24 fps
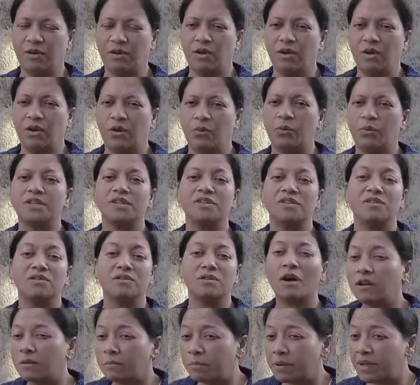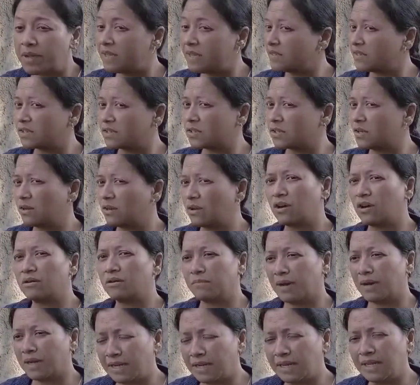which is not based on
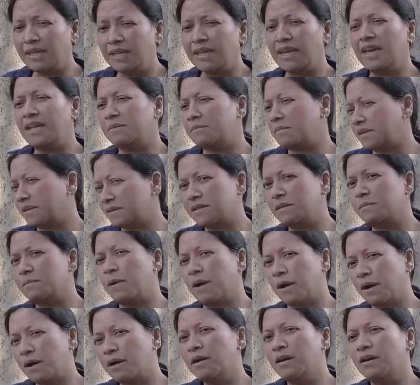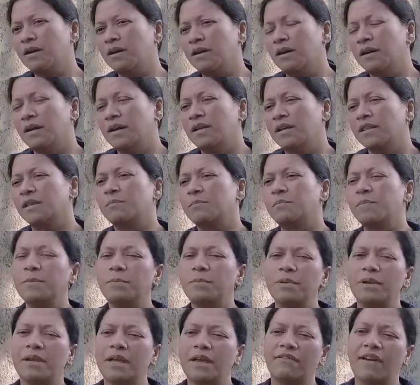money and muscle power, the
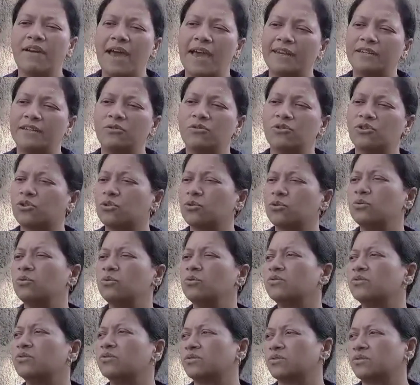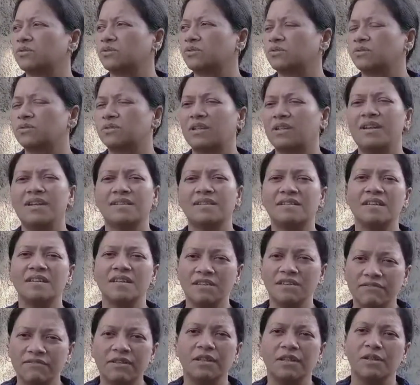people have had to choose the lesser
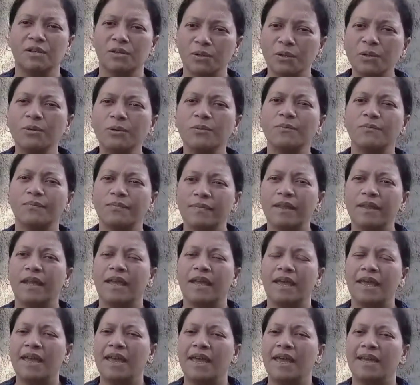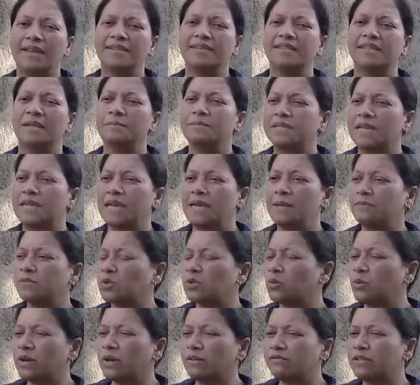evil, you know, and sometimes
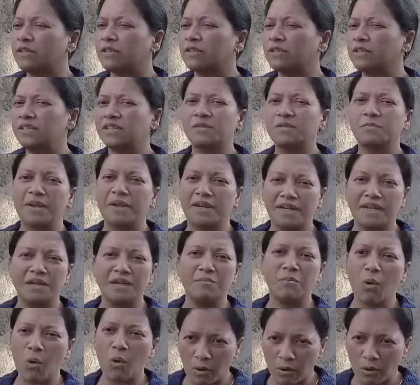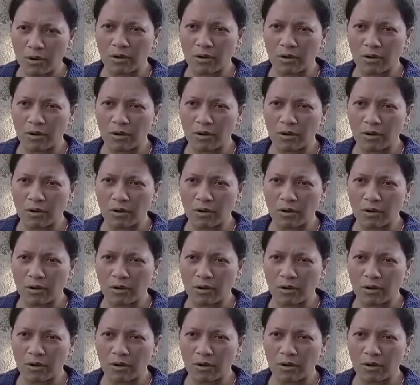whoever is spending more.